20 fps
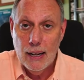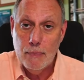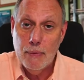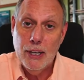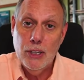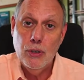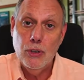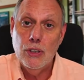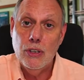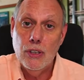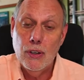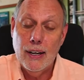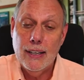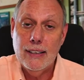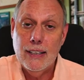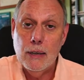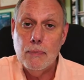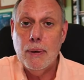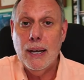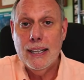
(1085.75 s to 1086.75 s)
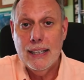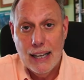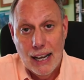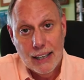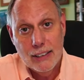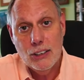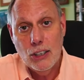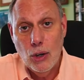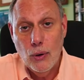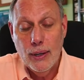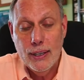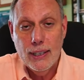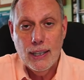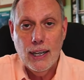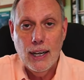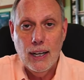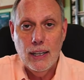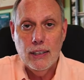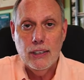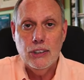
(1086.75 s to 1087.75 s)
Am I doing the right thing by not going to
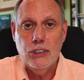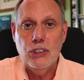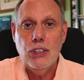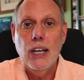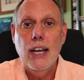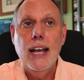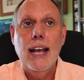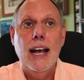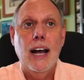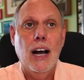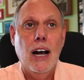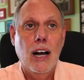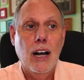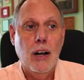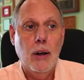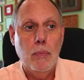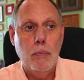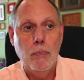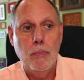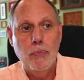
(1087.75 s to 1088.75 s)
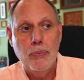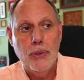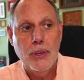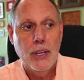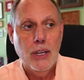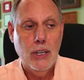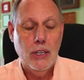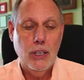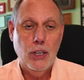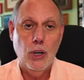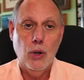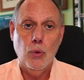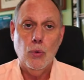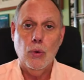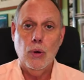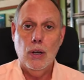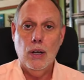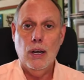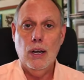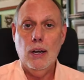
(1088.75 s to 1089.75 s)
college? Um, you
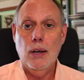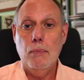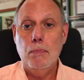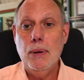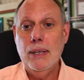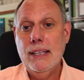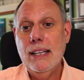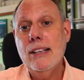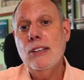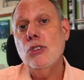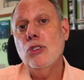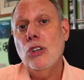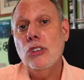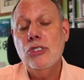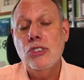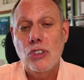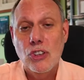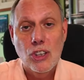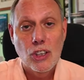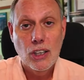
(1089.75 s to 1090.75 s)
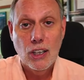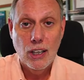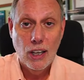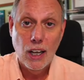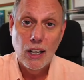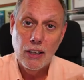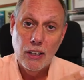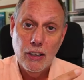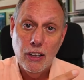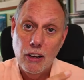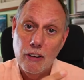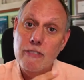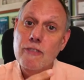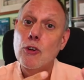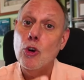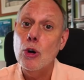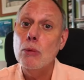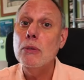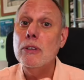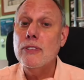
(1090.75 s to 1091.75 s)
know, uh, but then there's also the, a, uh, a,
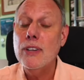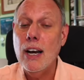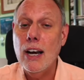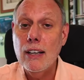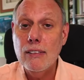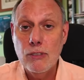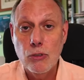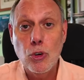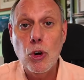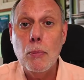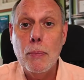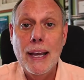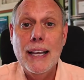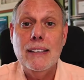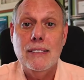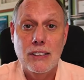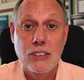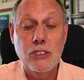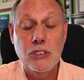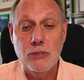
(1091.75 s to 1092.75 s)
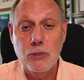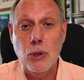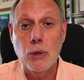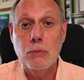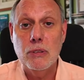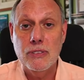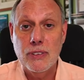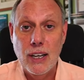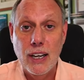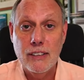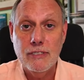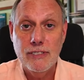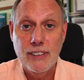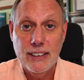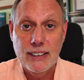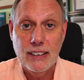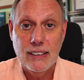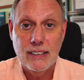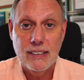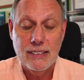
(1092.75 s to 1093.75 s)
form of romance is a form of
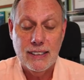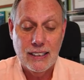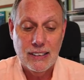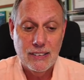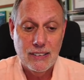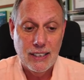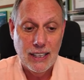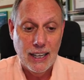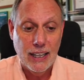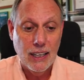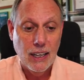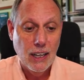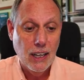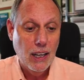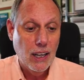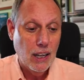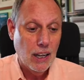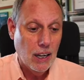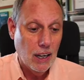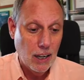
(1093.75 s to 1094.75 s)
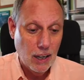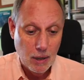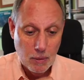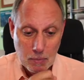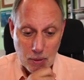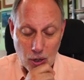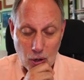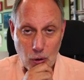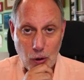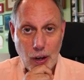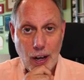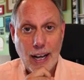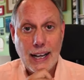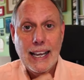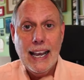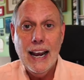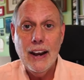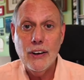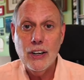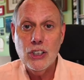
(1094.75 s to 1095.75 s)
conflict in the sense that um, a
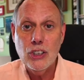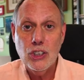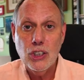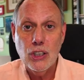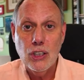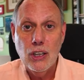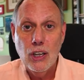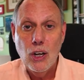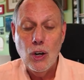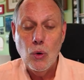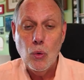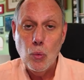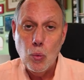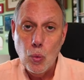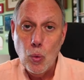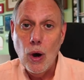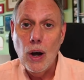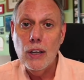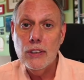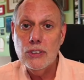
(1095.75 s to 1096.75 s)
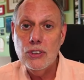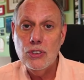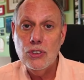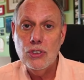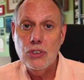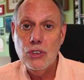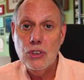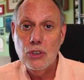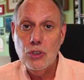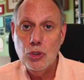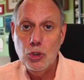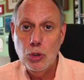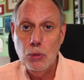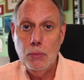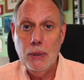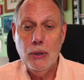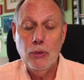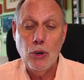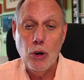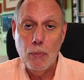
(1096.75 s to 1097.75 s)
character wants to
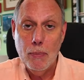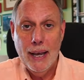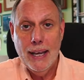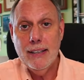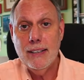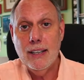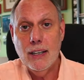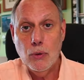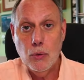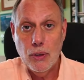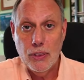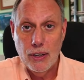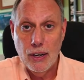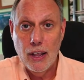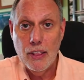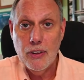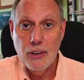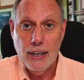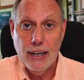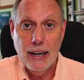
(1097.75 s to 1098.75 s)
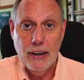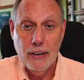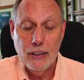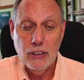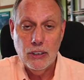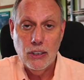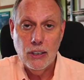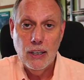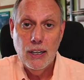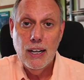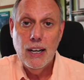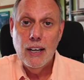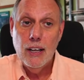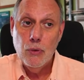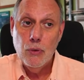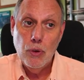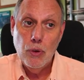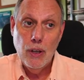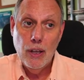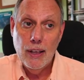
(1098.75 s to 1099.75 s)
be romantic with another character,
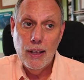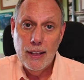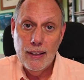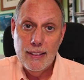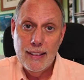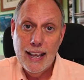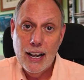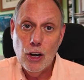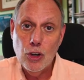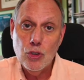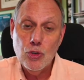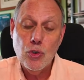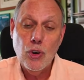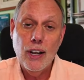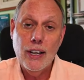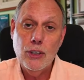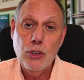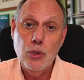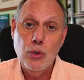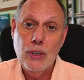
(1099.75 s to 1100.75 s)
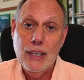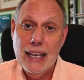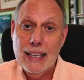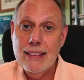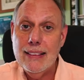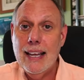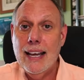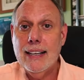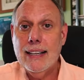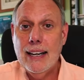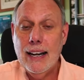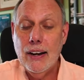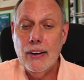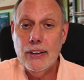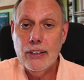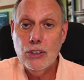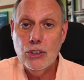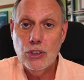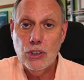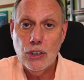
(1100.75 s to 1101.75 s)
and they are trying to get that
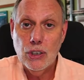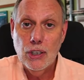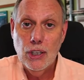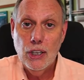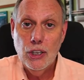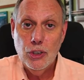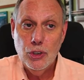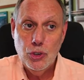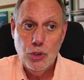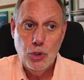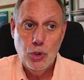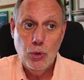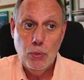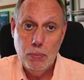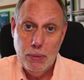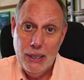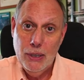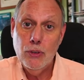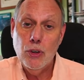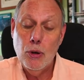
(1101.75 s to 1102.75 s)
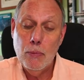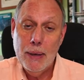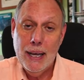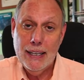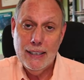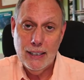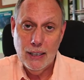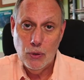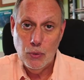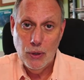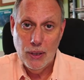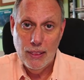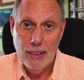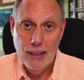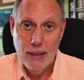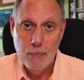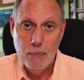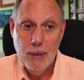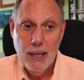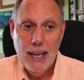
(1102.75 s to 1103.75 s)
character to be romantic with
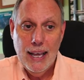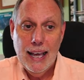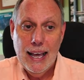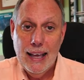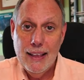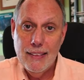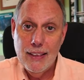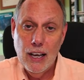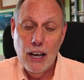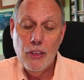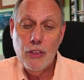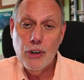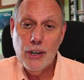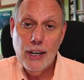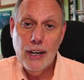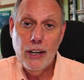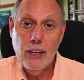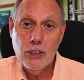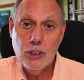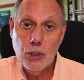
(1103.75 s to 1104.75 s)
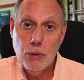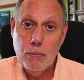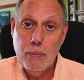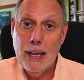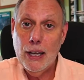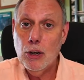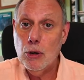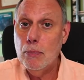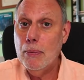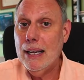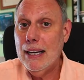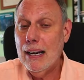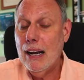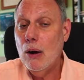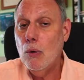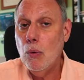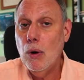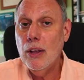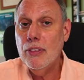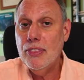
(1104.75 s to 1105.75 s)
them, and the other character may or may
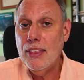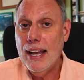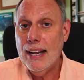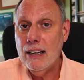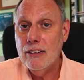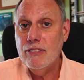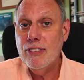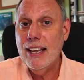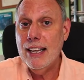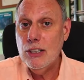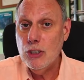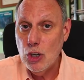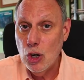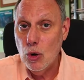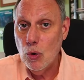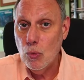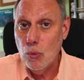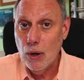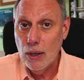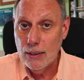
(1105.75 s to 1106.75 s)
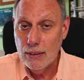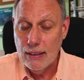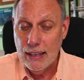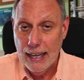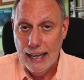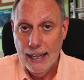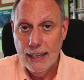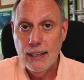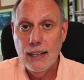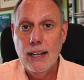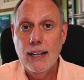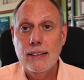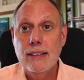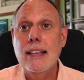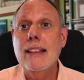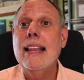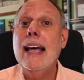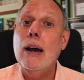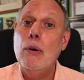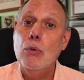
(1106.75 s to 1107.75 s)
not want that. If they don't want that,
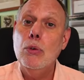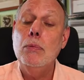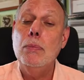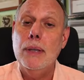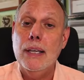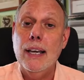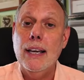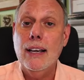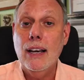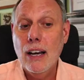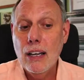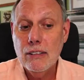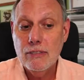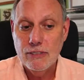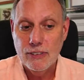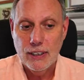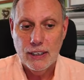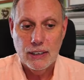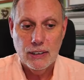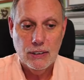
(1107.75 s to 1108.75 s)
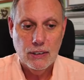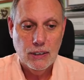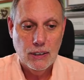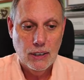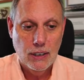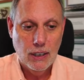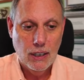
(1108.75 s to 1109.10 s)
then that would be a conflict.